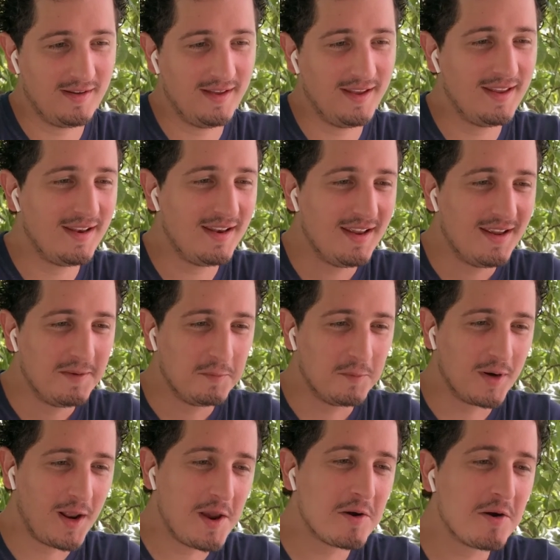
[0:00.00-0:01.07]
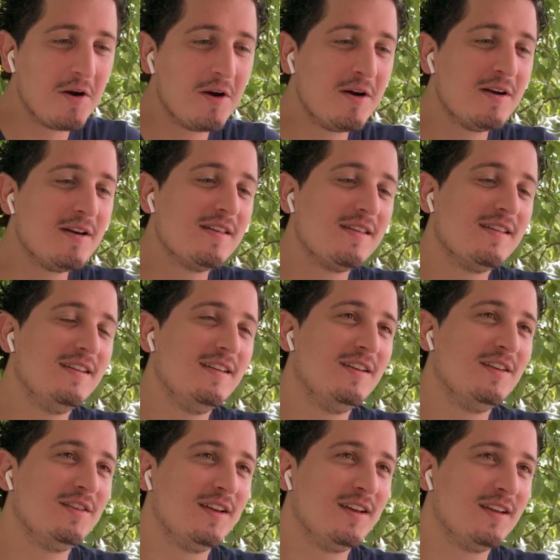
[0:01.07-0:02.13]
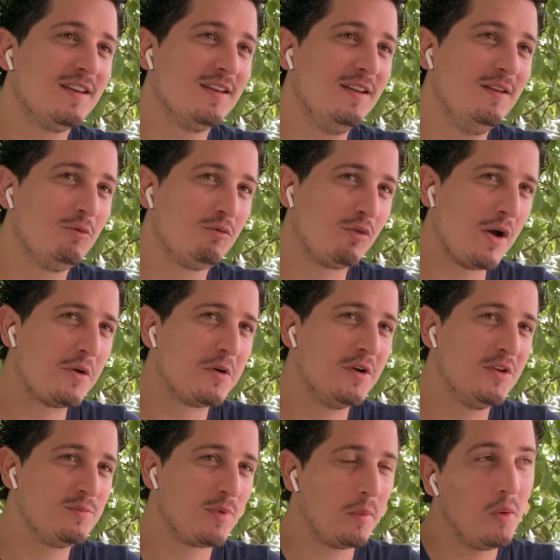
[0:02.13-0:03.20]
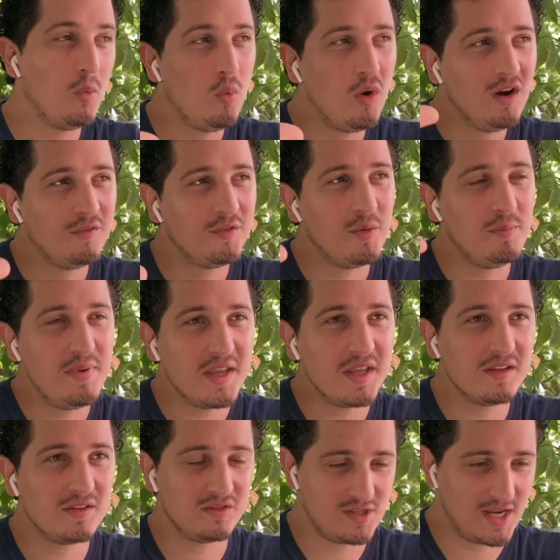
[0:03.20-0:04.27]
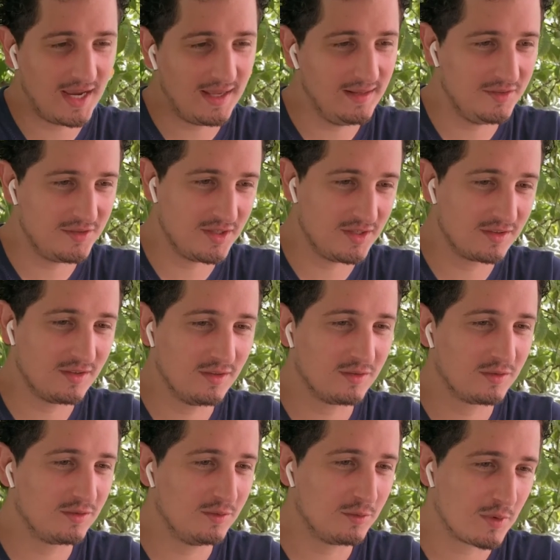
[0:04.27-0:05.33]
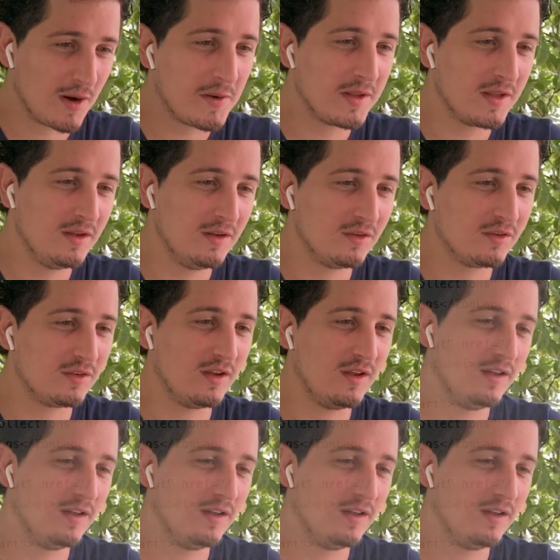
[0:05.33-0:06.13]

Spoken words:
And what I heard is that router is probably one of the biggest challenges, because routing is,